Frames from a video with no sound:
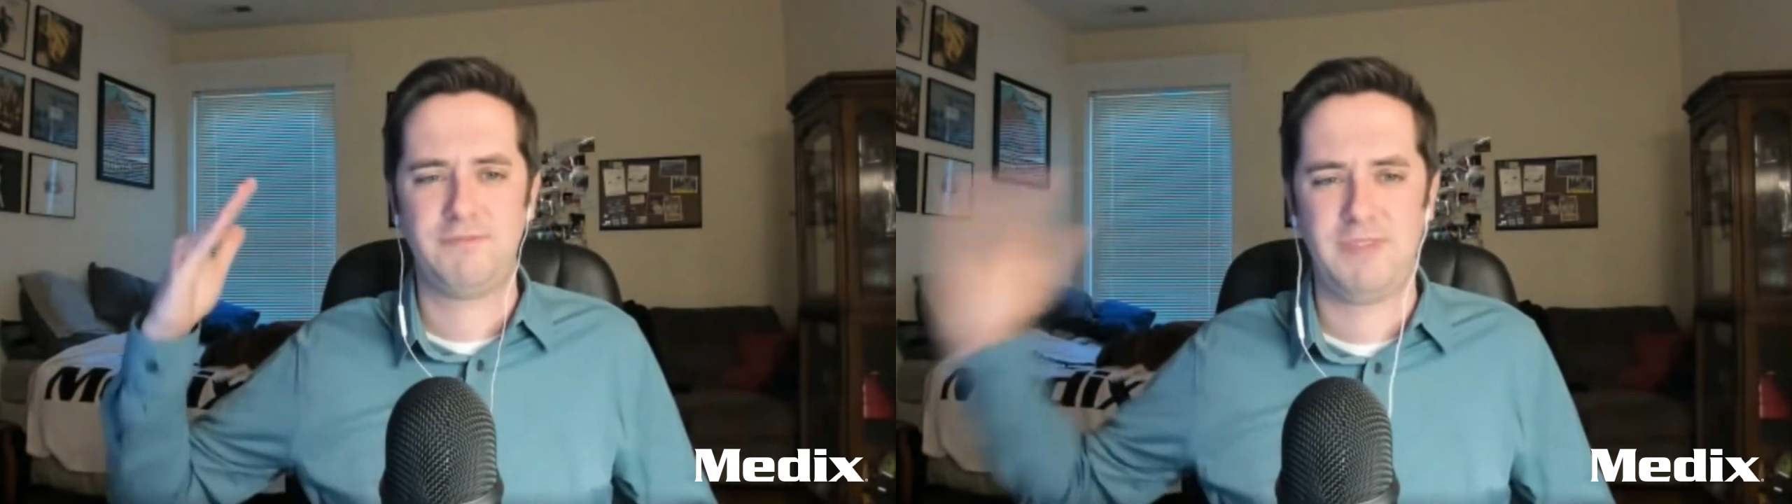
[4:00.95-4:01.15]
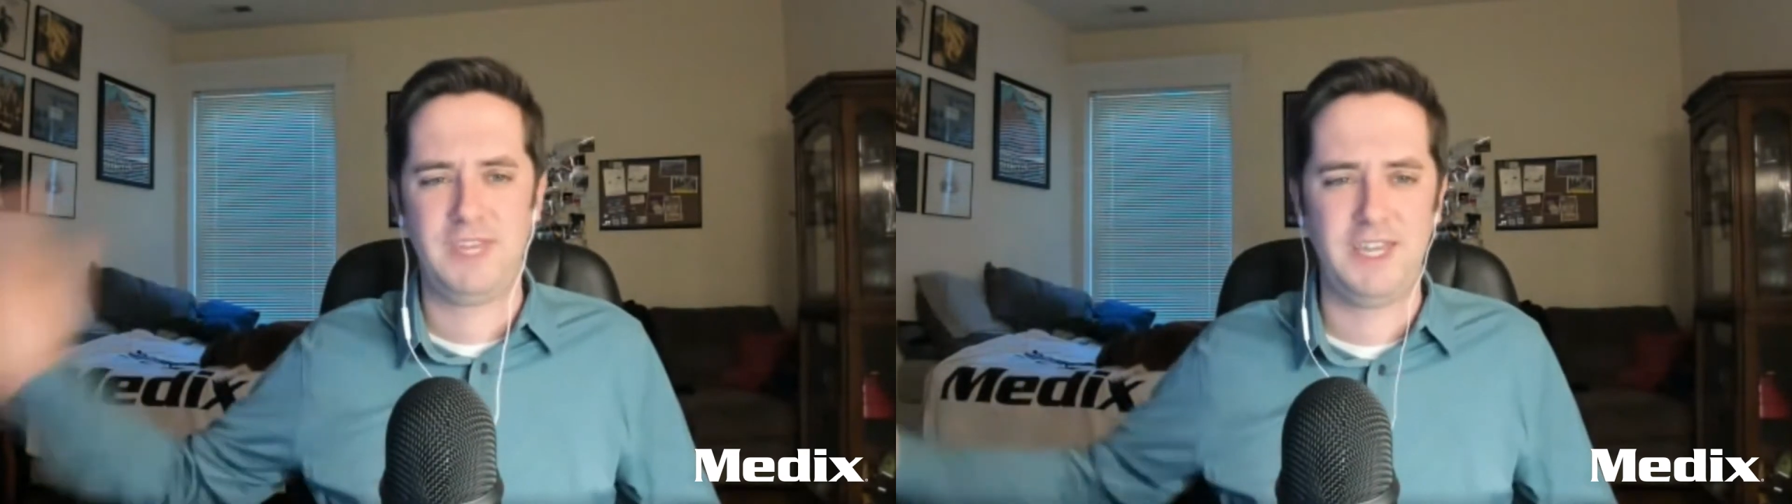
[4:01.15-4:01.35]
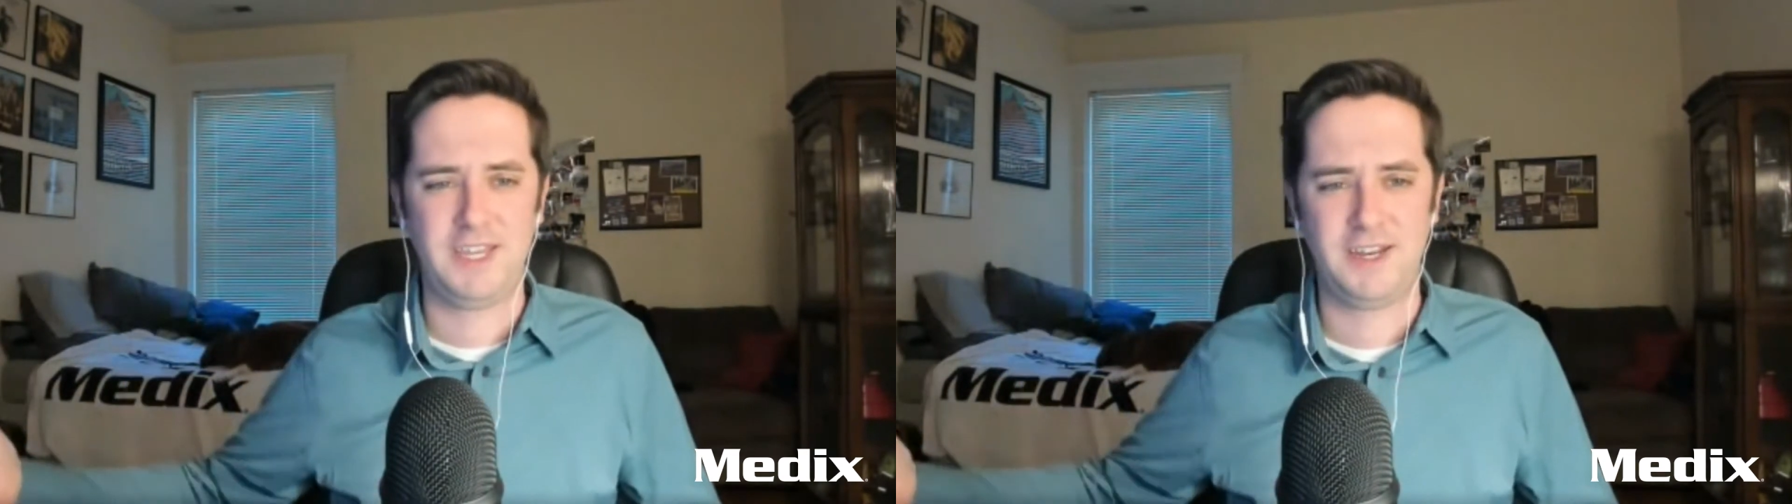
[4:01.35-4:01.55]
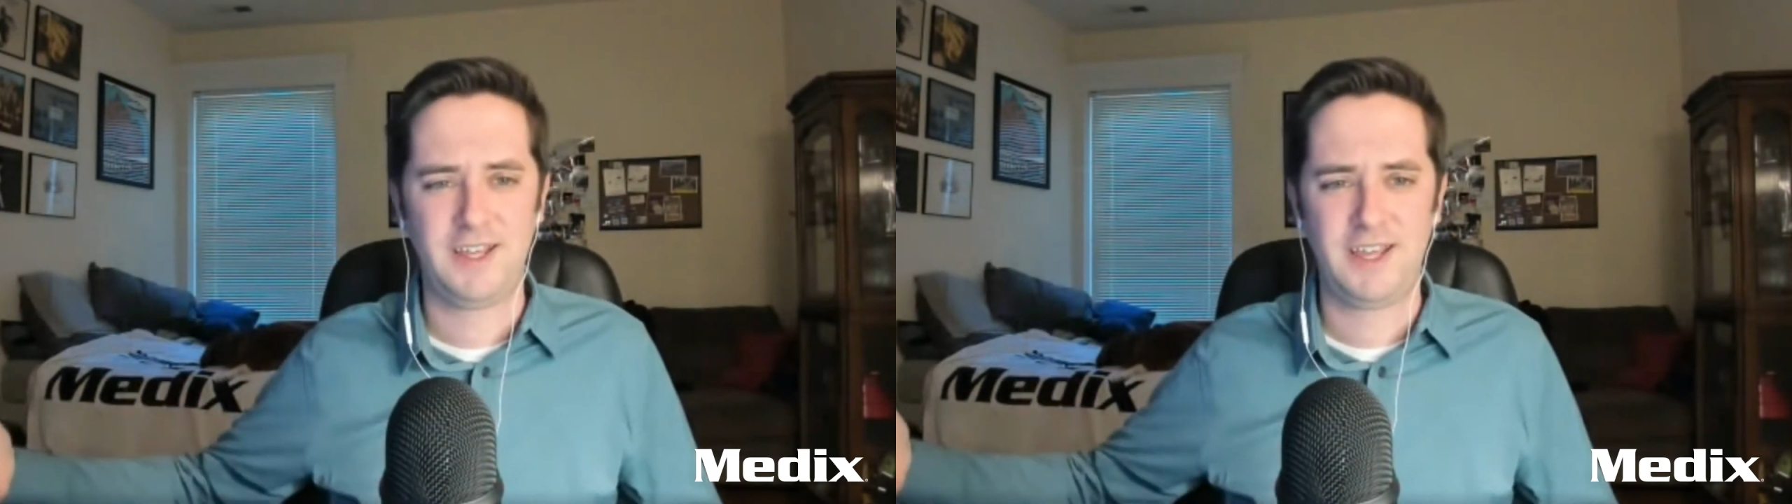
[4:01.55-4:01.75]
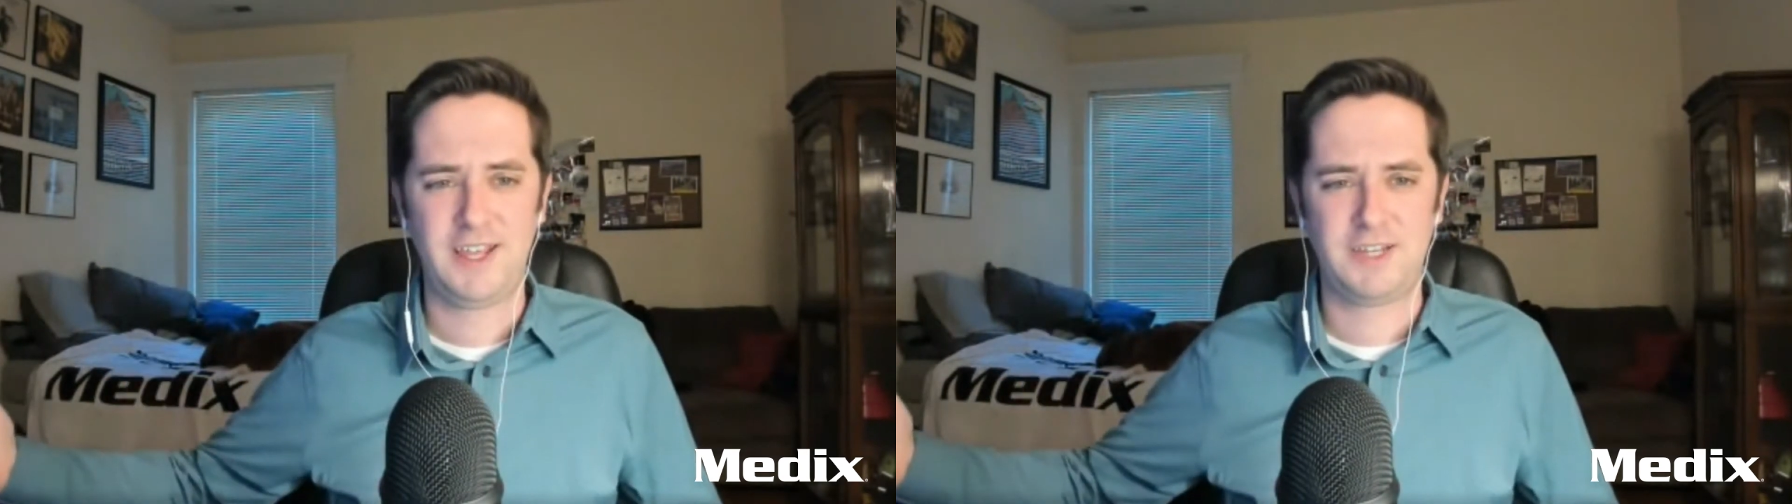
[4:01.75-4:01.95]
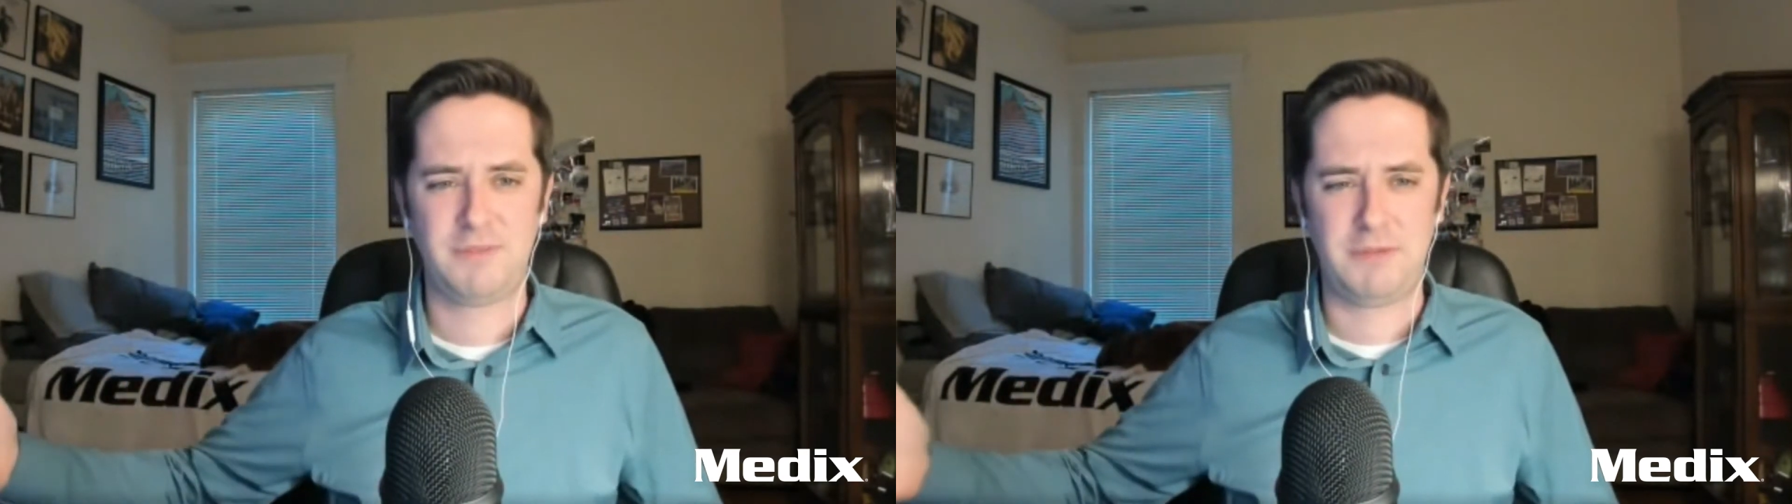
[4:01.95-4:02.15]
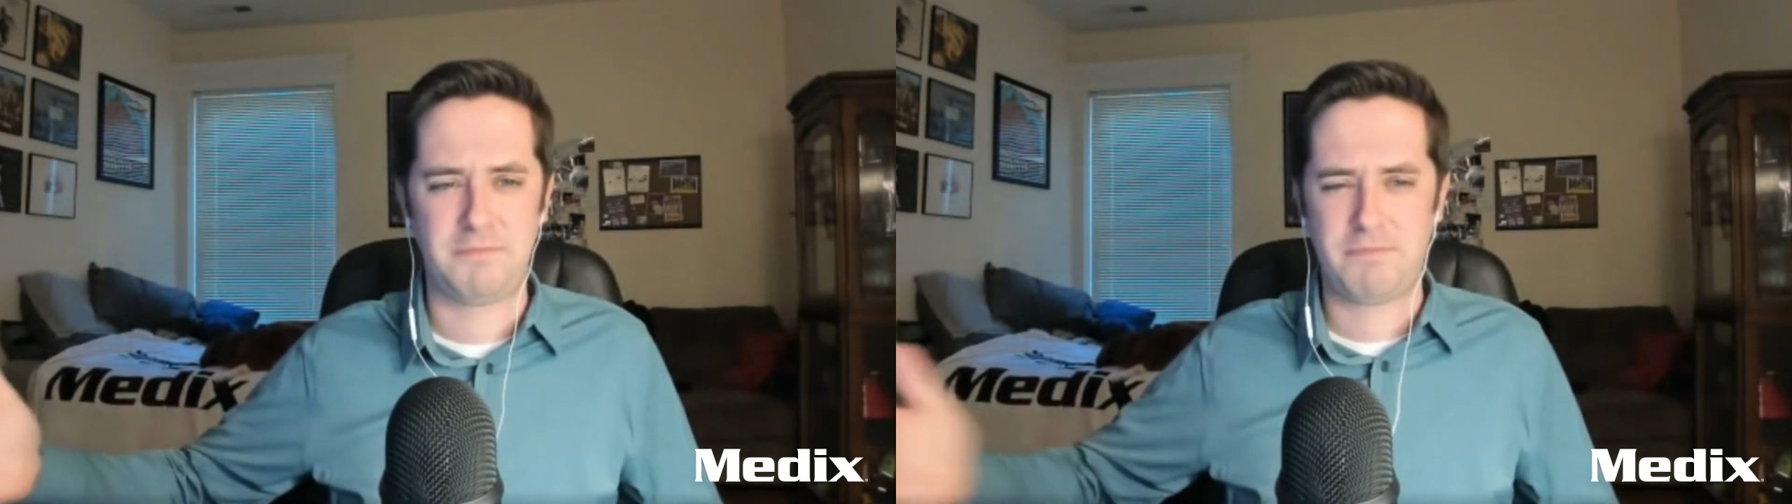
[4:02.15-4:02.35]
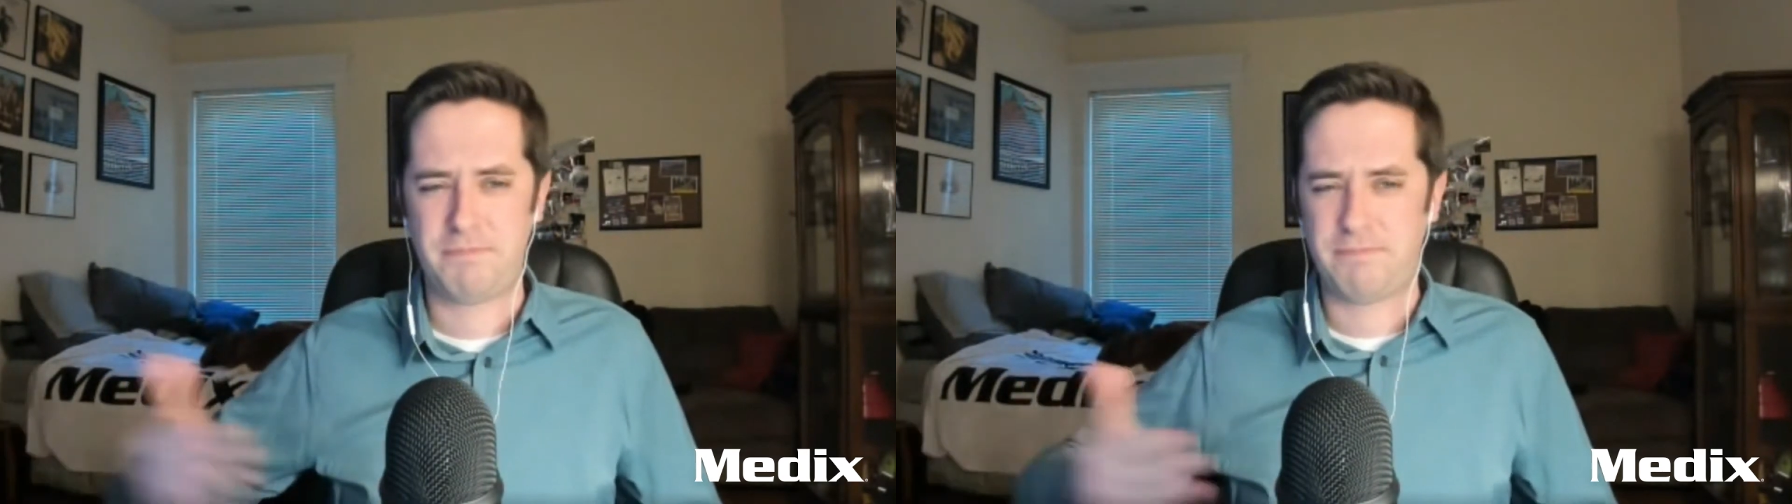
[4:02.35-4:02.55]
mean to be